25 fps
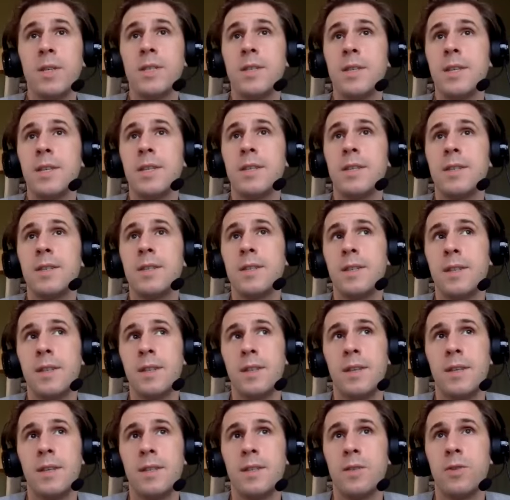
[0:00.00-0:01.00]
this
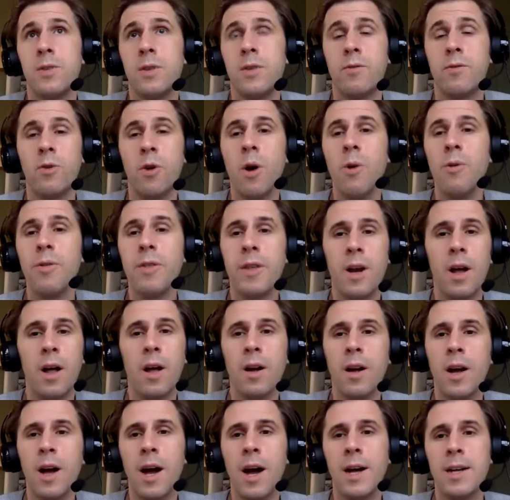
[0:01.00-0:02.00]
sort of growth at all
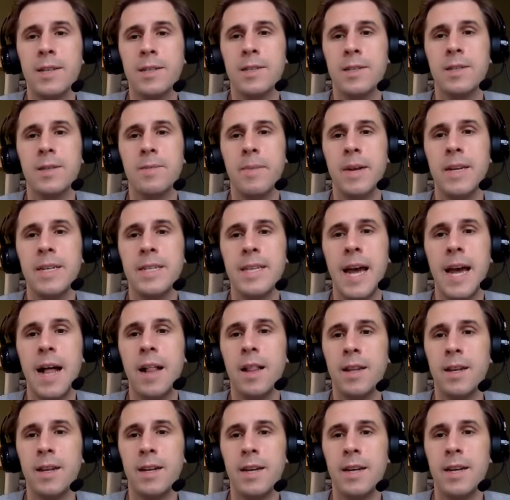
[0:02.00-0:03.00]
costs
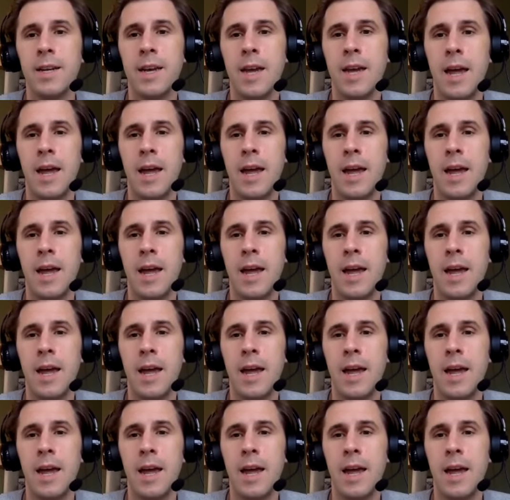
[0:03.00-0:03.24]
mentality,